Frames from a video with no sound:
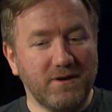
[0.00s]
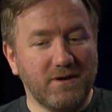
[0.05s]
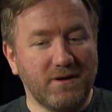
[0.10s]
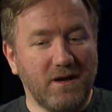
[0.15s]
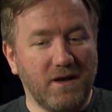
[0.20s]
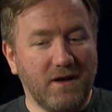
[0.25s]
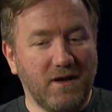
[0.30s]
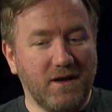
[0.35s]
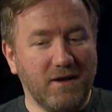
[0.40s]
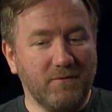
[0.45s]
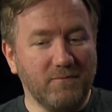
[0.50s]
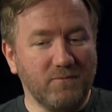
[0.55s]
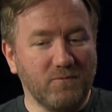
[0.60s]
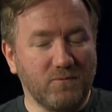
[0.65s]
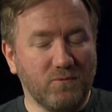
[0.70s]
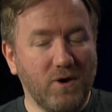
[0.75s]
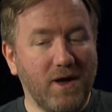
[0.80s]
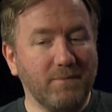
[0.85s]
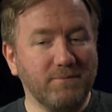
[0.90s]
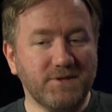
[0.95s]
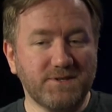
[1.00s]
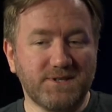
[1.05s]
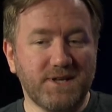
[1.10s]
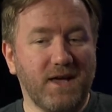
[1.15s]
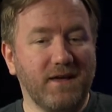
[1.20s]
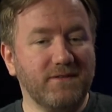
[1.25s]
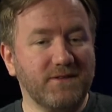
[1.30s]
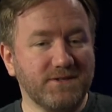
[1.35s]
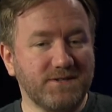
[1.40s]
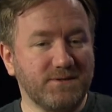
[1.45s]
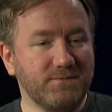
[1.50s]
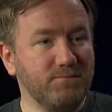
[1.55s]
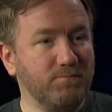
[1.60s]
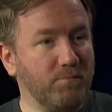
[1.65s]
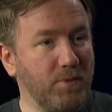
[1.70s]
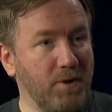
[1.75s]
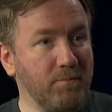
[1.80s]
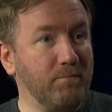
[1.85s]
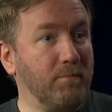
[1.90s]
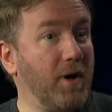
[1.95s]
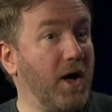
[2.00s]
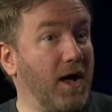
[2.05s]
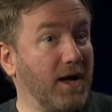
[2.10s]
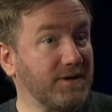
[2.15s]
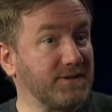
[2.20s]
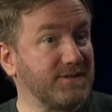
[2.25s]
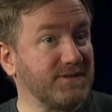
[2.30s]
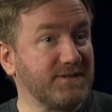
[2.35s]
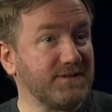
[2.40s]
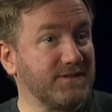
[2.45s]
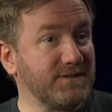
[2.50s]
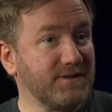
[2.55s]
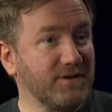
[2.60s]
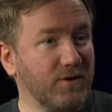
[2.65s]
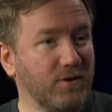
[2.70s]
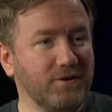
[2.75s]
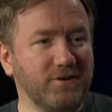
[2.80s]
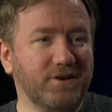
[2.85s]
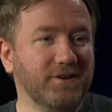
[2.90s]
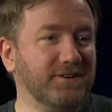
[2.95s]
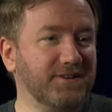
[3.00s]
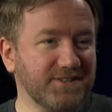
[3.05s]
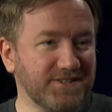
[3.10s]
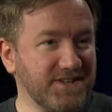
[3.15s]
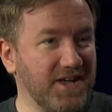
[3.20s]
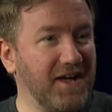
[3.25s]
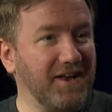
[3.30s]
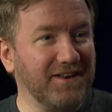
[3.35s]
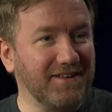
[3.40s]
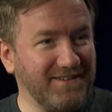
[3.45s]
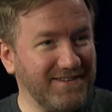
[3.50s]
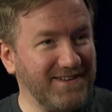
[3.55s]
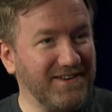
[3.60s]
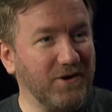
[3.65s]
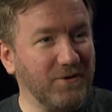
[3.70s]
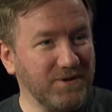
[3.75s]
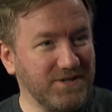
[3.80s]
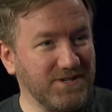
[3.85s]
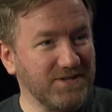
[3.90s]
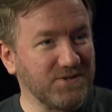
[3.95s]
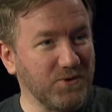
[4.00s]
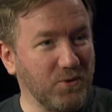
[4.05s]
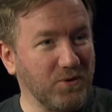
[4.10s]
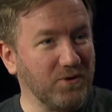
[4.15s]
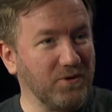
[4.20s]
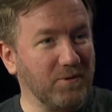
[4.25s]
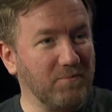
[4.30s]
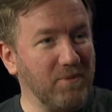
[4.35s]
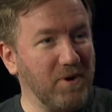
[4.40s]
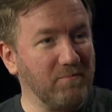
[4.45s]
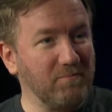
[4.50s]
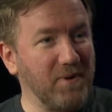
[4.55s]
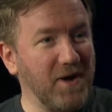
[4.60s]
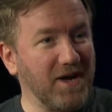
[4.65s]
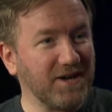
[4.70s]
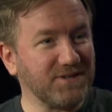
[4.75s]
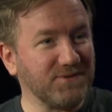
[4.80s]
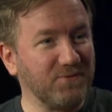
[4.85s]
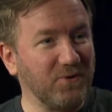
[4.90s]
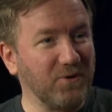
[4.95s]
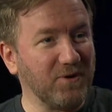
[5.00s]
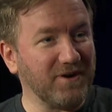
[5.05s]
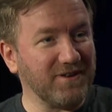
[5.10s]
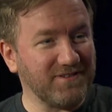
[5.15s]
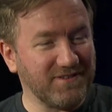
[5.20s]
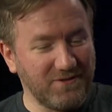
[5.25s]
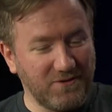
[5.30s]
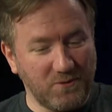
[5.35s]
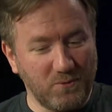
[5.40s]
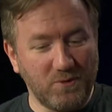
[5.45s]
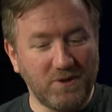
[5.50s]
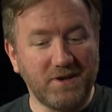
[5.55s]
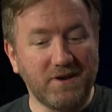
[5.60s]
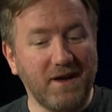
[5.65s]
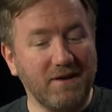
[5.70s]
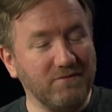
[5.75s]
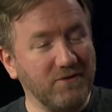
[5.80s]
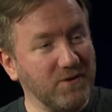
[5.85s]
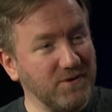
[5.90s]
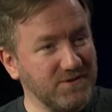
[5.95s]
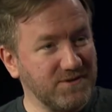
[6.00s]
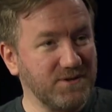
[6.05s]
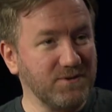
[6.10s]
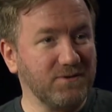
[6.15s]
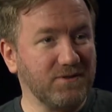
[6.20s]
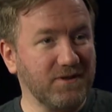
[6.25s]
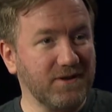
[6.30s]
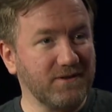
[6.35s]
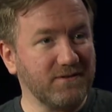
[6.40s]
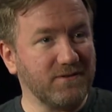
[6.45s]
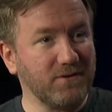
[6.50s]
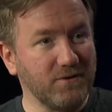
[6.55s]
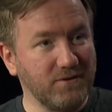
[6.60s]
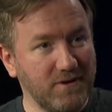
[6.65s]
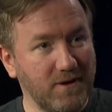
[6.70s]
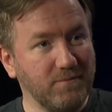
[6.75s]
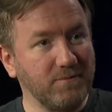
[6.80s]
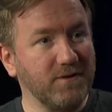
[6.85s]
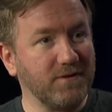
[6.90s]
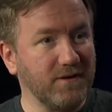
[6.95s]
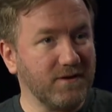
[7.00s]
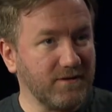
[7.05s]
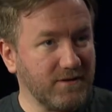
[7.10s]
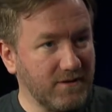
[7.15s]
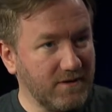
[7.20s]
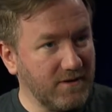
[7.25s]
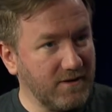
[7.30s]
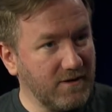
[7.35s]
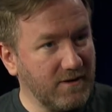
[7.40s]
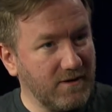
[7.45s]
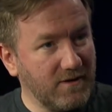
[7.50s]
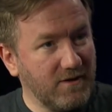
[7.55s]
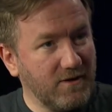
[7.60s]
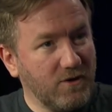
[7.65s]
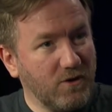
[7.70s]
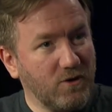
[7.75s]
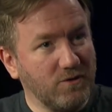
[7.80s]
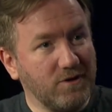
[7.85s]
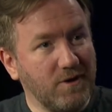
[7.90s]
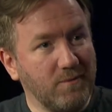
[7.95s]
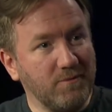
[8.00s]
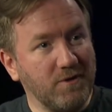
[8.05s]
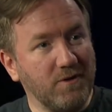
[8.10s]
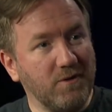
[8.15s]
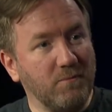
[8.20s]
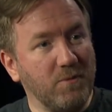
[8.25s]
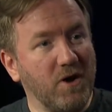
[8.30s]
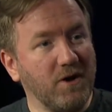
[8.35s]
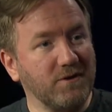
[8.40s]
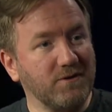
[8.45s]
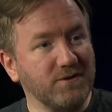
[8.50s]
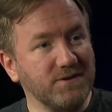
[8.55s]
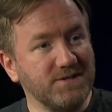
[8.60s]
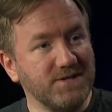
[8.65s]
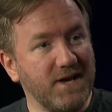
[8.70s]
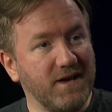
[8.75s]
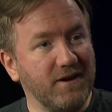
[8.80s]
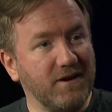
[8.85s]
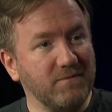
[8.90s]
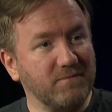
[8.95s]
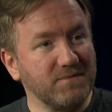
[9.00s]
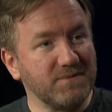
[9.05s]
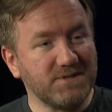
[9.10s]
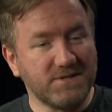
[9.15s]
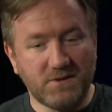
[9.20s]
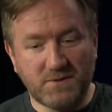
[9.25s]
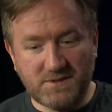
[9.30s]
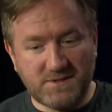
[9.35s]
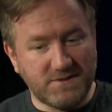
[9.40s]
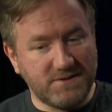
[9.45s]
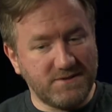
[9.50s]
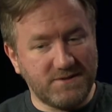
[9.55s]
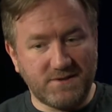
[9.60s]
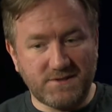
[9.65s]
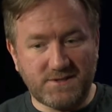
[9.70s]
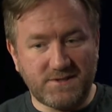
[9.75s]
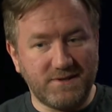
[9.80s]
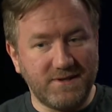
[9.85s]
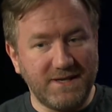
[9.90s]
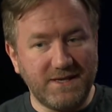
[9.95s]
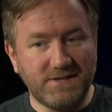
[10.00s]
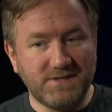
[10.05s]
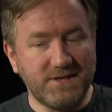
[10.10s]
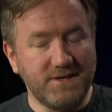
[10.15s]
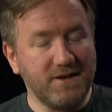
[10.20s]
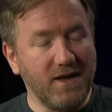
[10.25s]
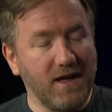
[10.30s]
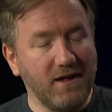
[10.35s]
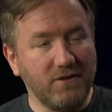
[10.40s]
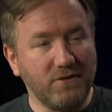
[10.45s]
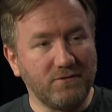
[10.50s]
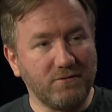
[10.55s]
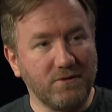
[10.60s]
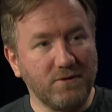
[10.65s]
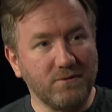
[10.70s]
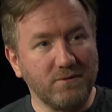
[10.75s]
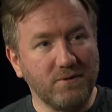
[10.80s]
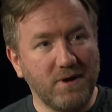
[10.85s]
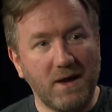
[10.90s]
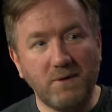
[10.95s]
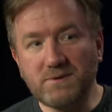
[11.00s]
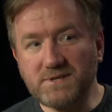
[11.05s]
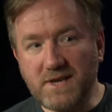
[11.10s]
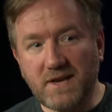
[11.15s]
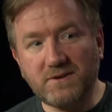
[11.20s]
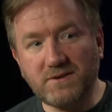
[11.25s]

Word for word: Um, Rob designed this bump box, or didn't design it. You know, he just ordered a bump box for it so that we could have those two things hooked up to the hooked up to the monitor setup, so it's just easy dial through. That's I was great.